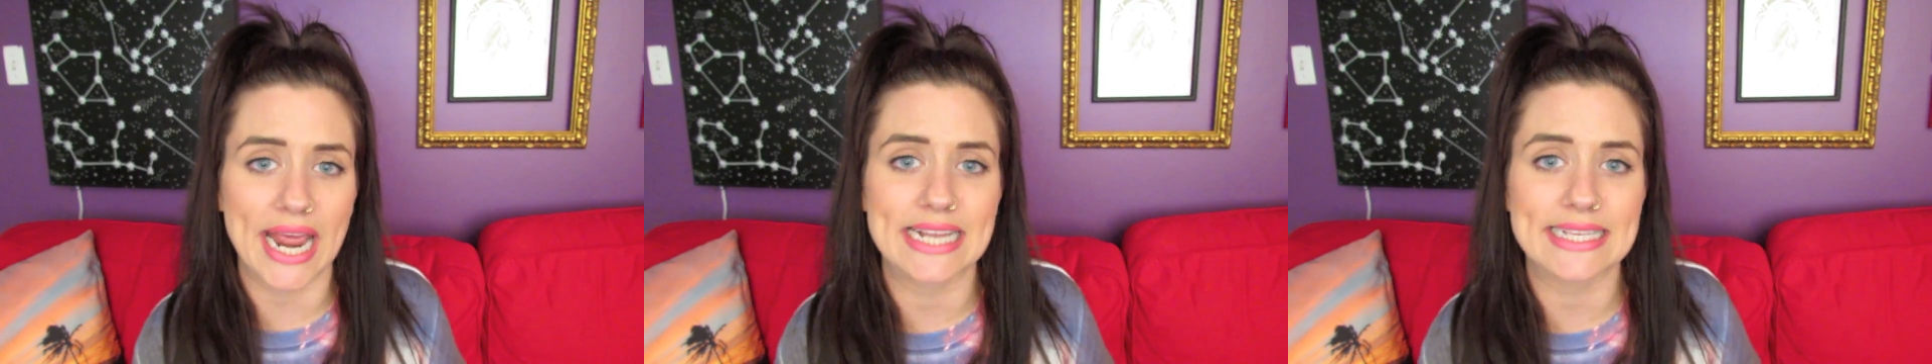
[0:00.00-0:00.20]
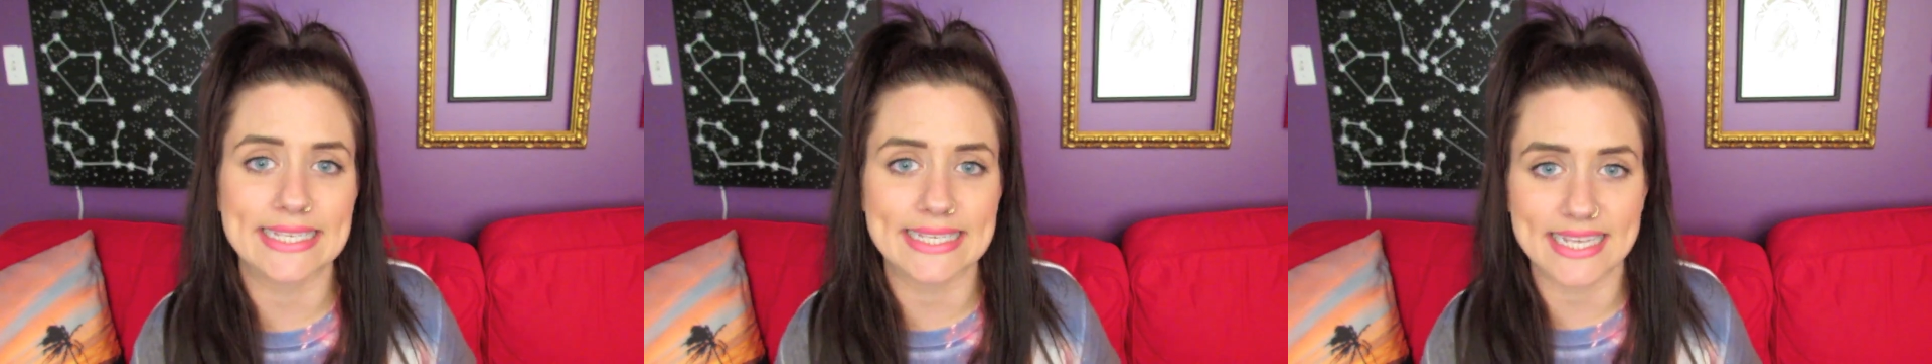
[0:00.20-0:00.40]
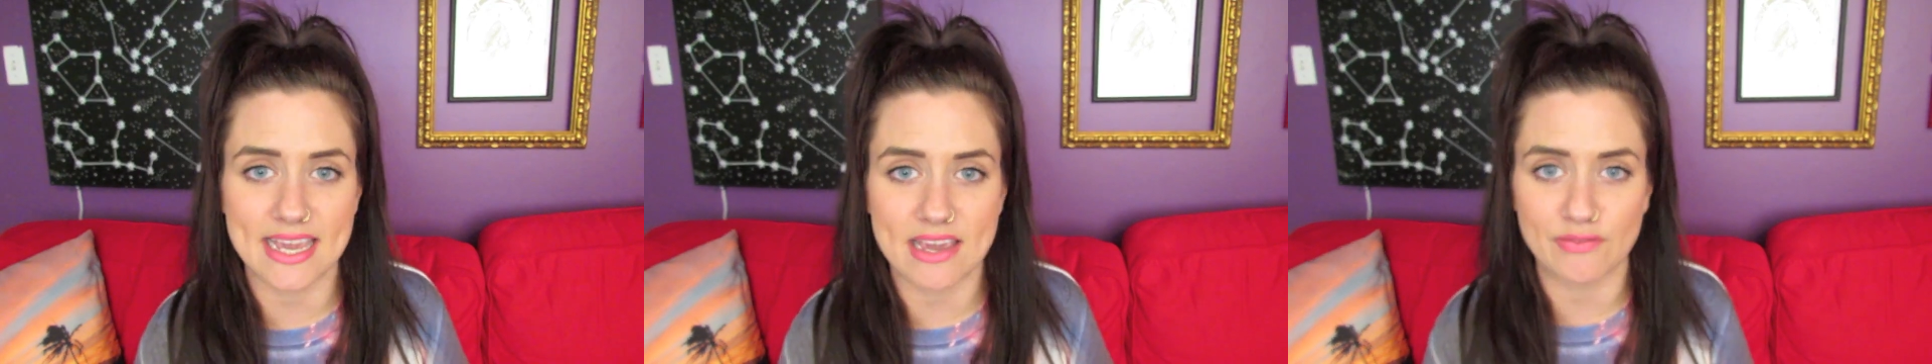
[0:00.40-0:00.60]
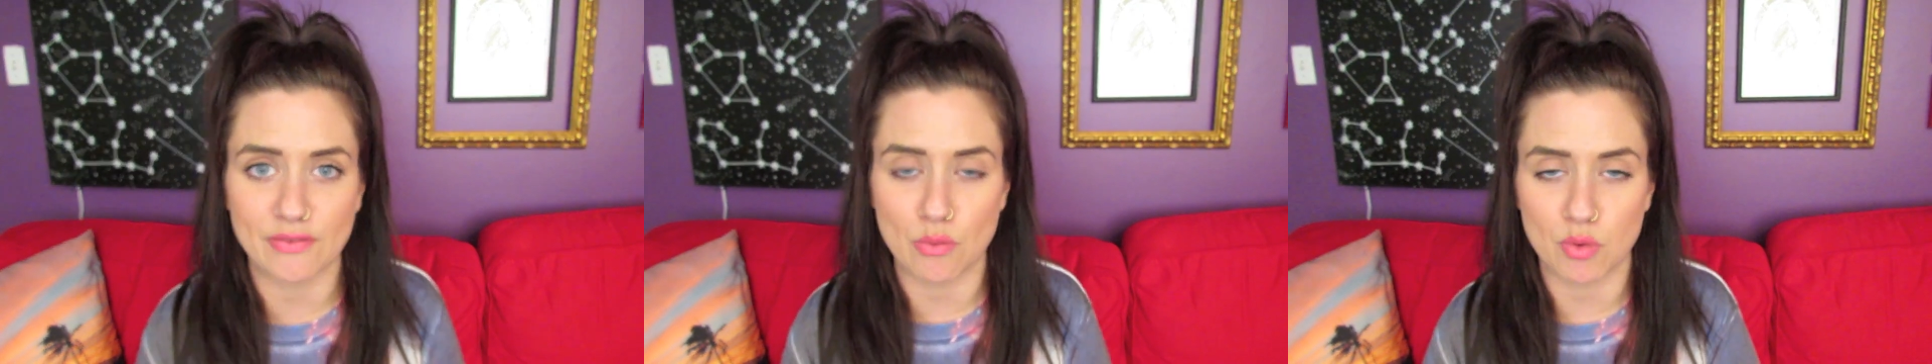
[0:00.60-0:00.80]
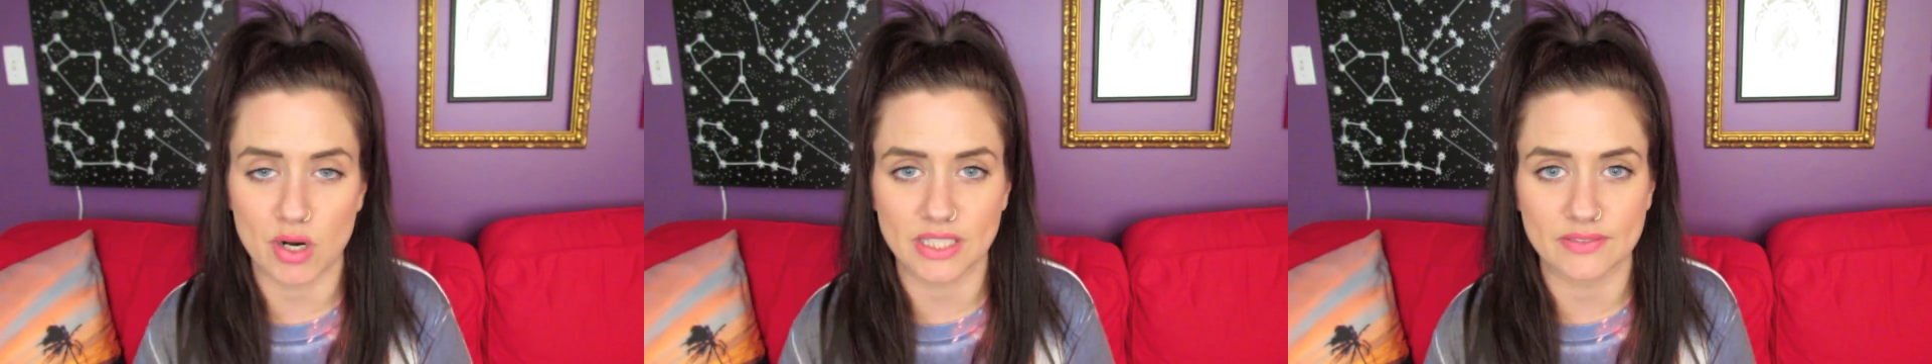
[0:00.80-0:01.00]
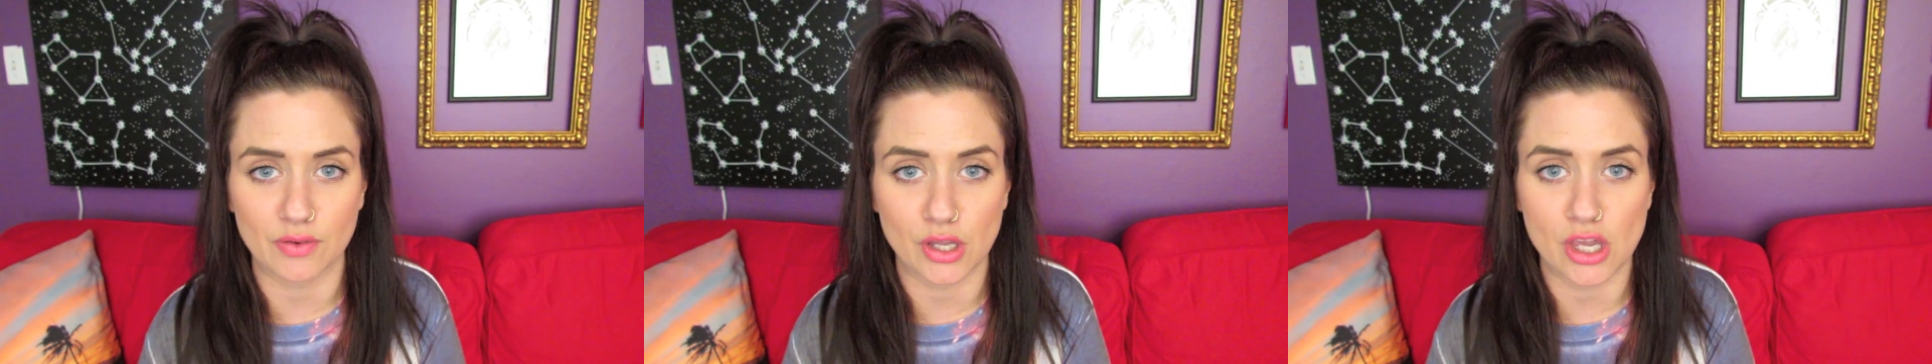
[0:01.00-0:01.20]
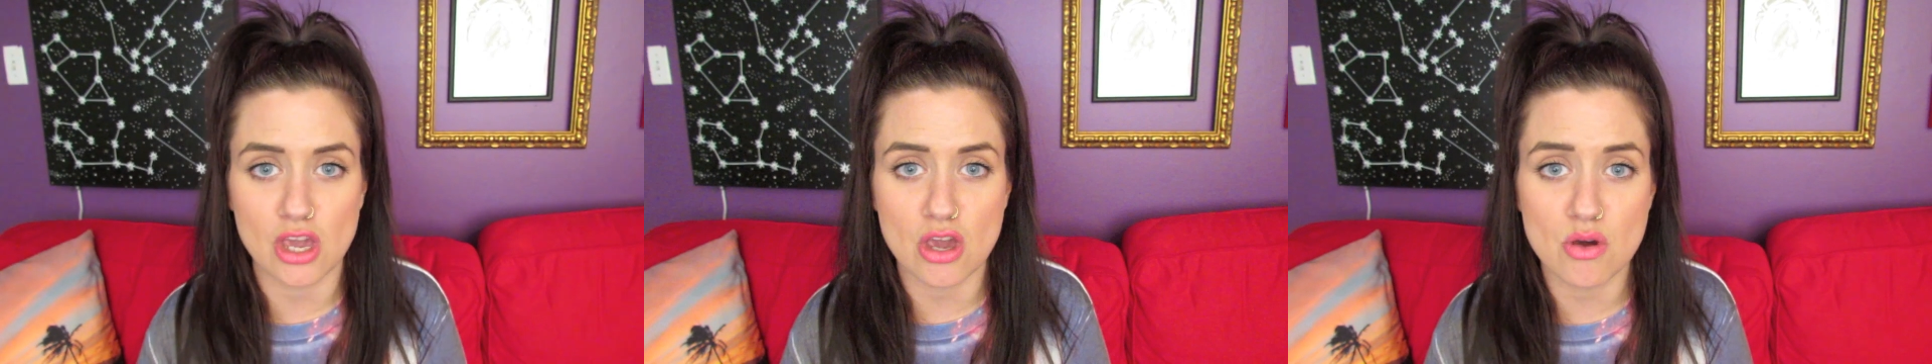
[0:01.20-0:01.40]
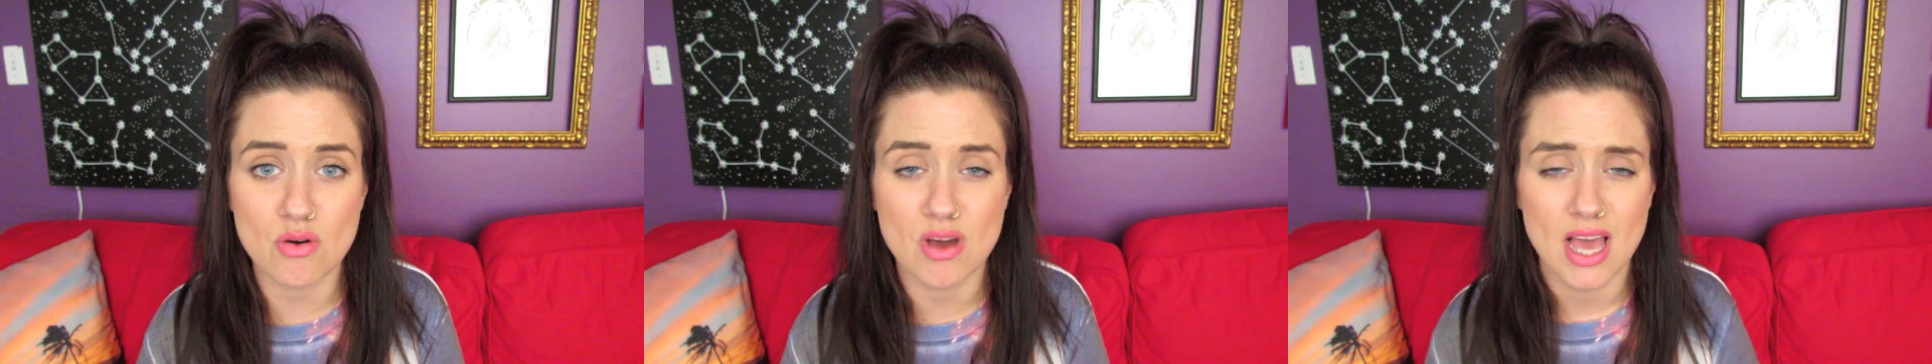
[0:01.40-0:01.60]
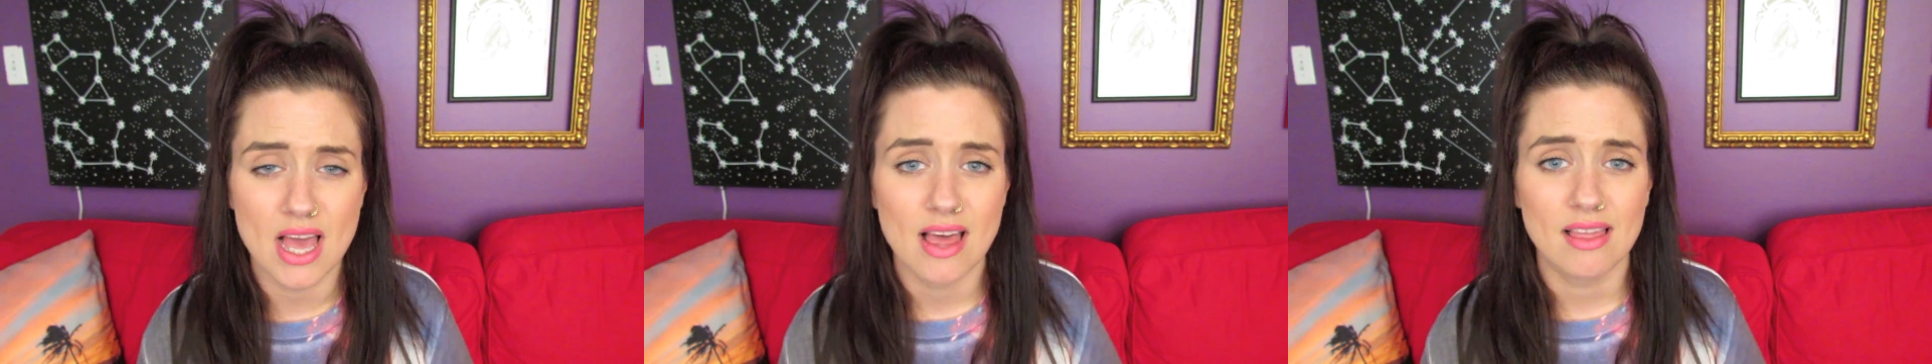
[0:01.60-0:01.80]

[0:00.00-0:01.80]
and see if it works for you.